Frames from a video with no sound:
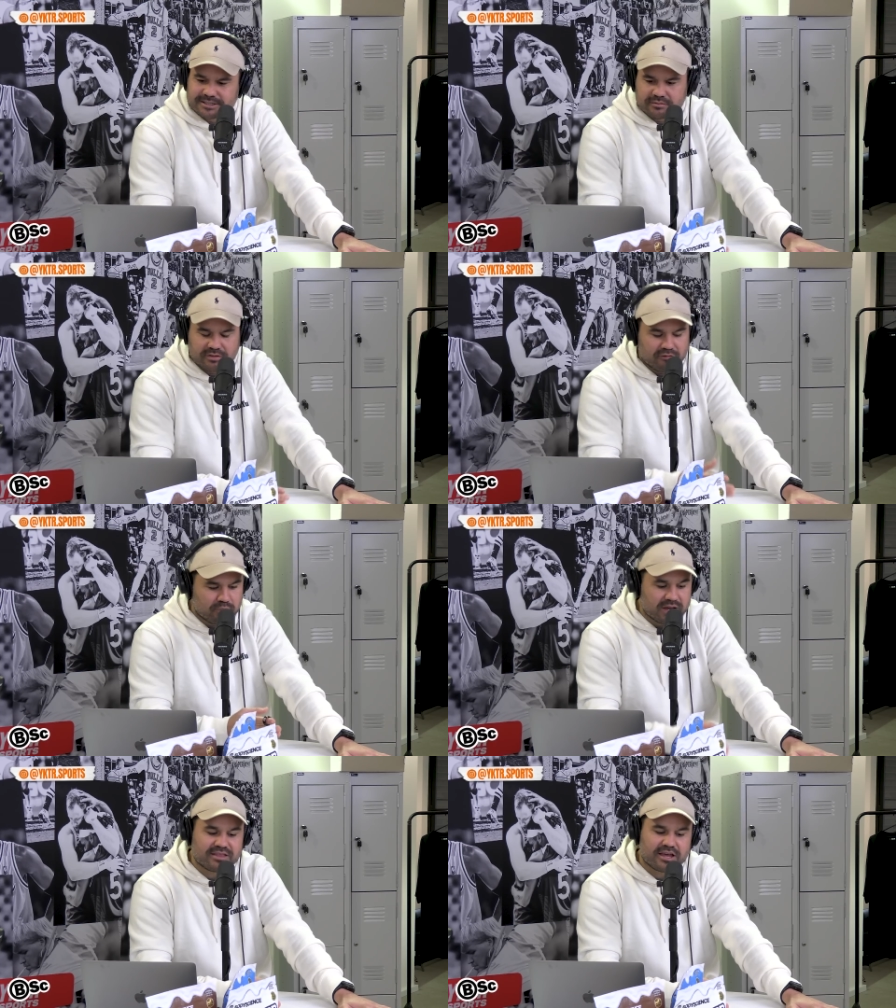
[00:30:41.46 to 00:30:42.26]
they've
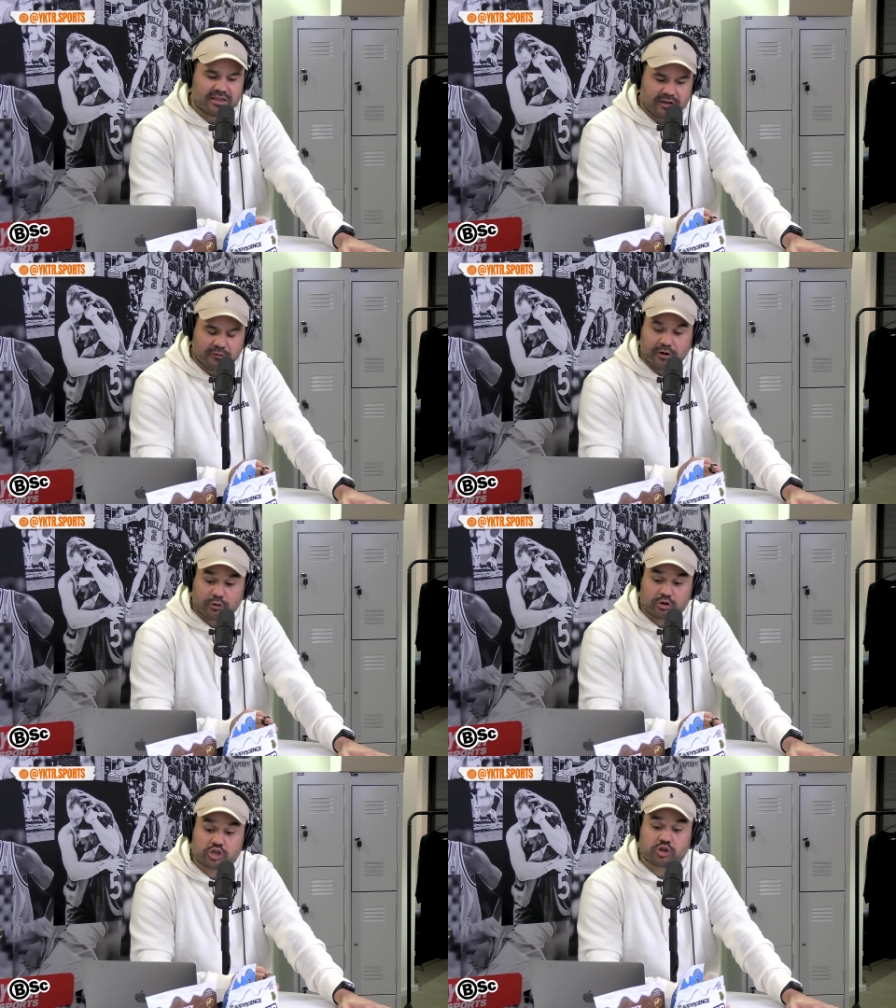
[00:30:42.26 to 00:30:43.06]
been there. They fell
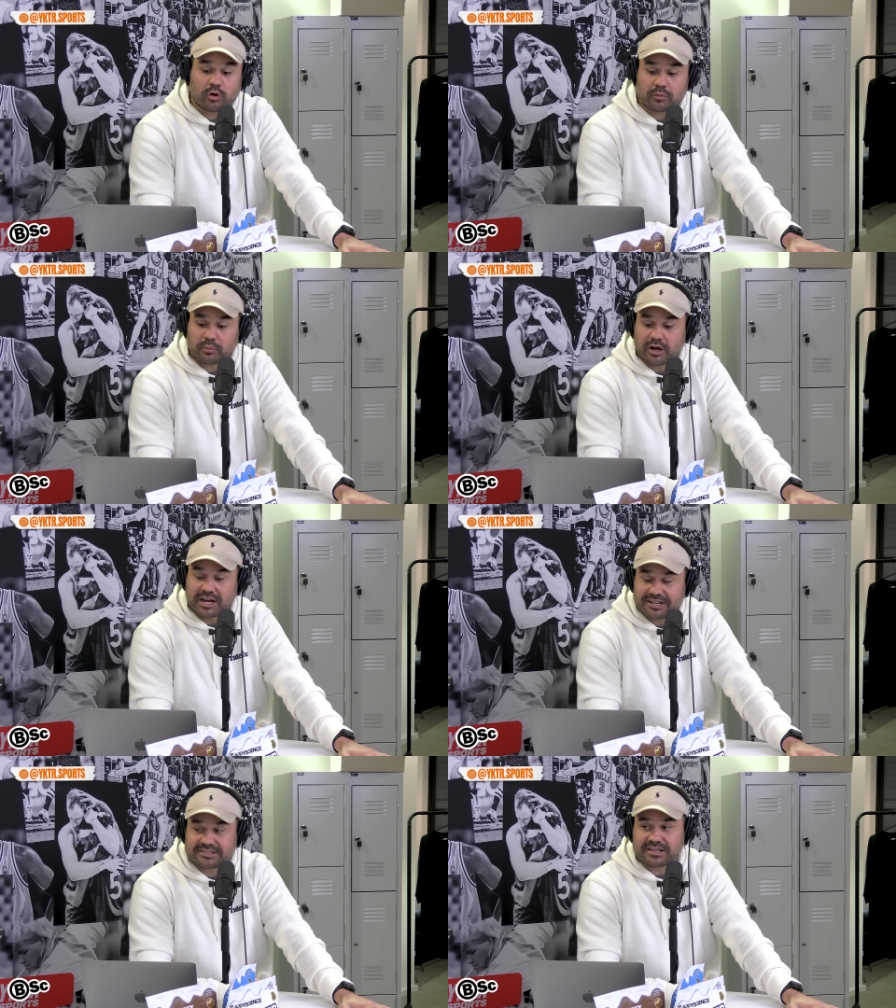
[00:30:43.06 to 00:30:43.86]
short by an
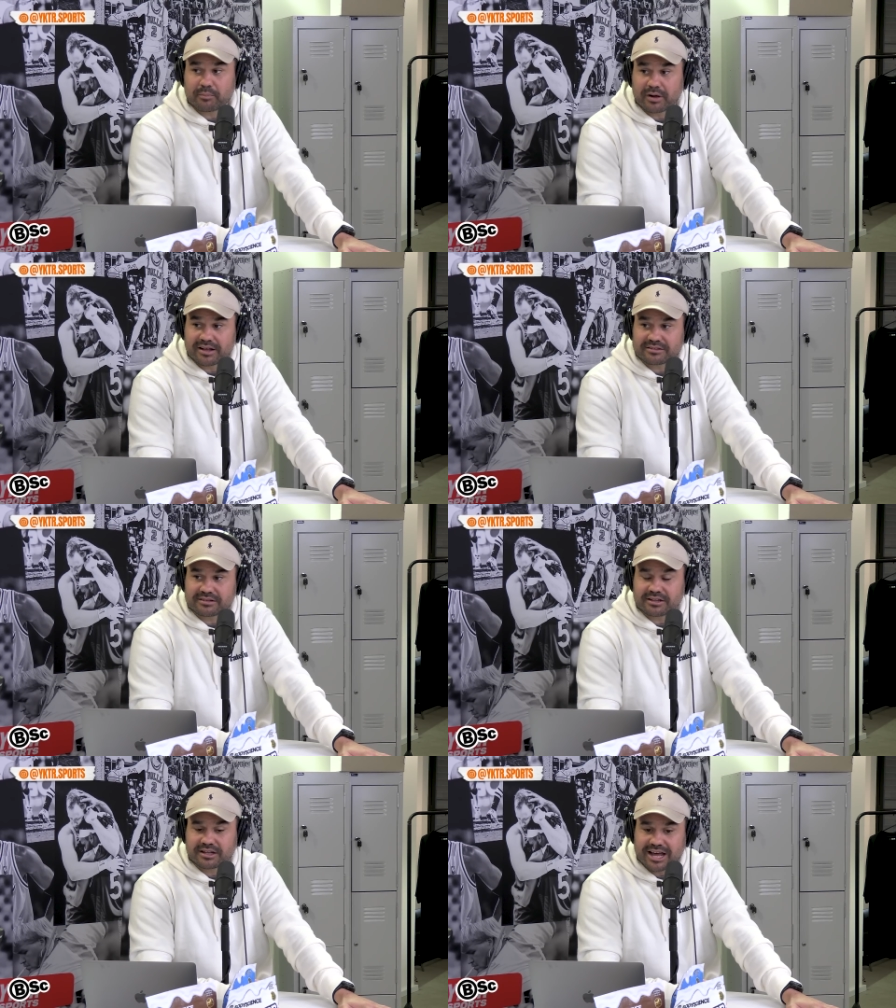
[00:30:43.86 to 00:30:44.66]
intercept pass
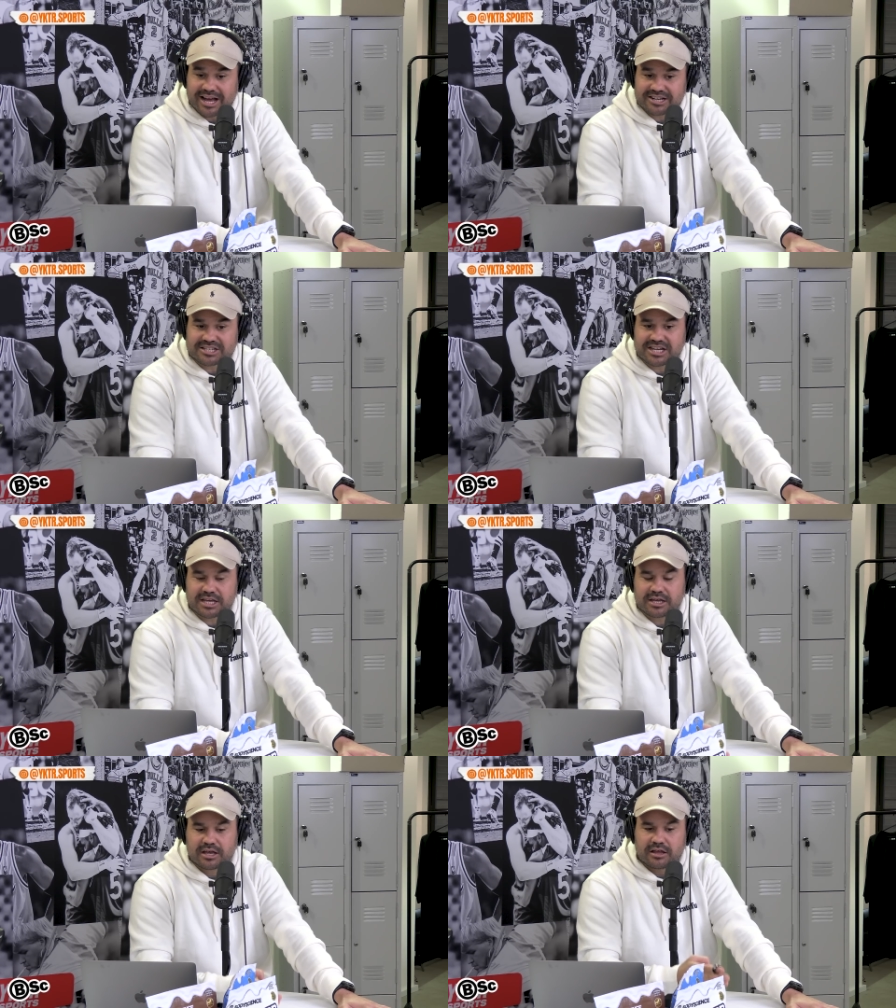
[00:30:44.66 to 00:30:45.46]
last
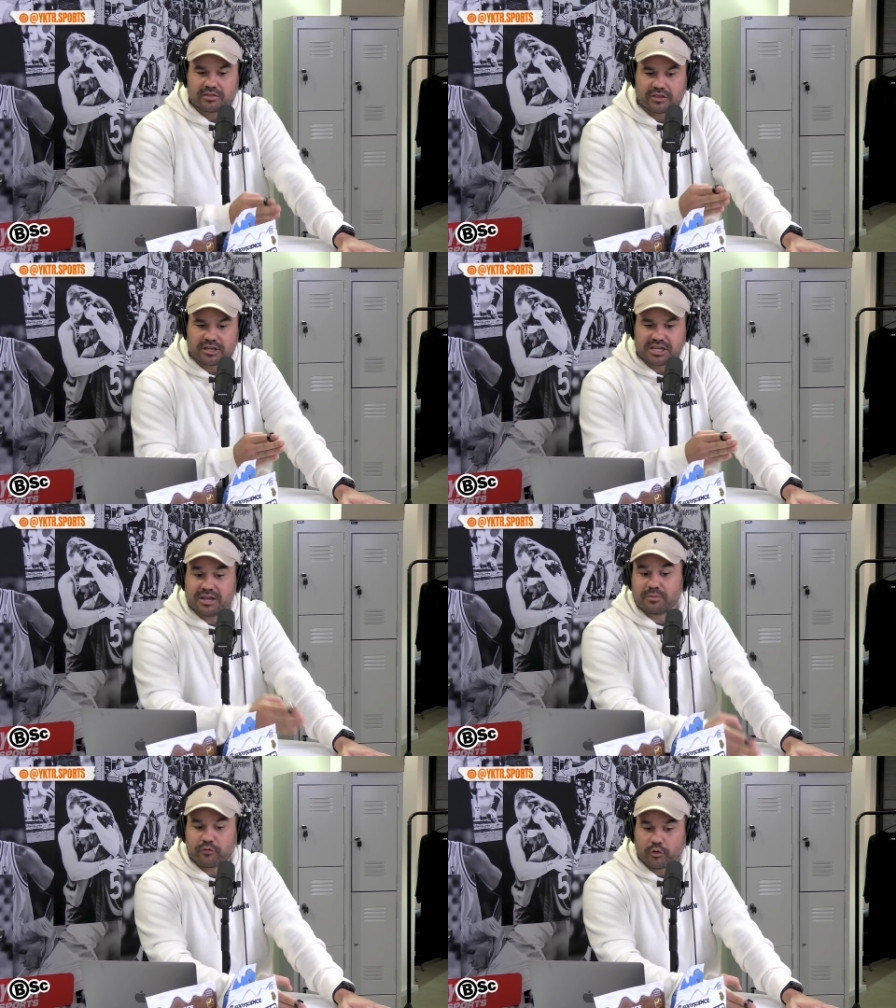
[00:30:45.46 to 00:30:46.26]
year. The
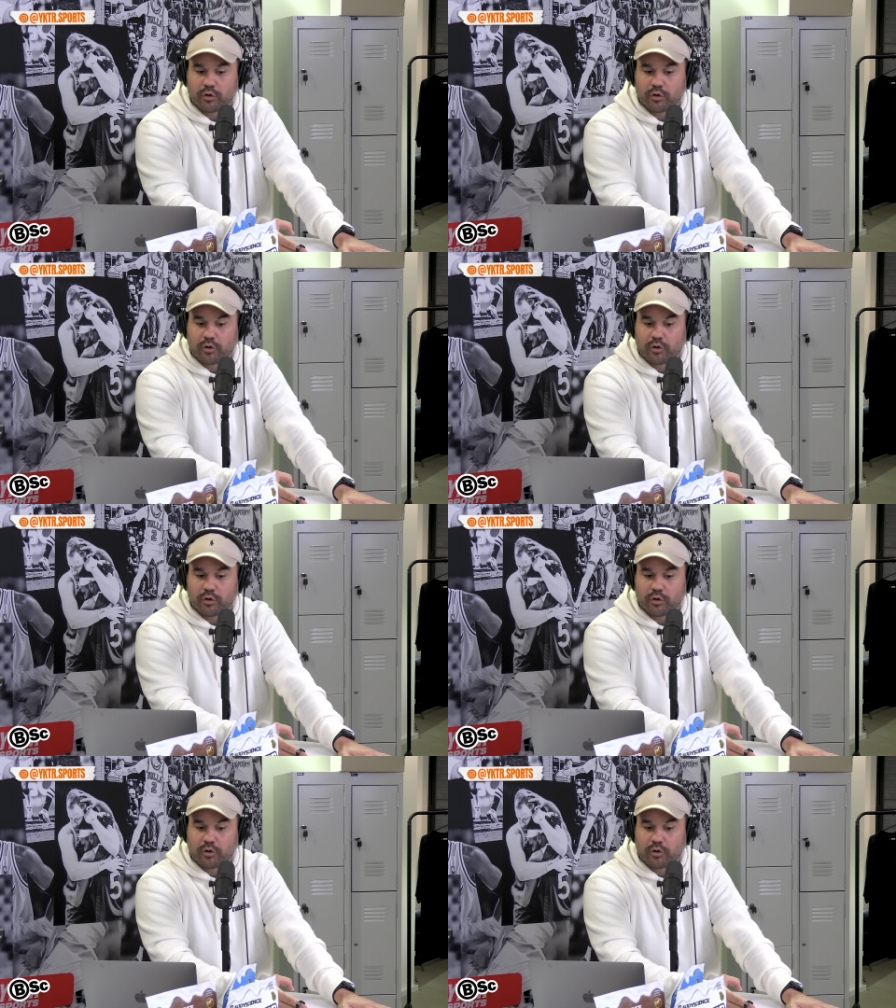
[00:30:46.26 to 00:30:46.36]
year before,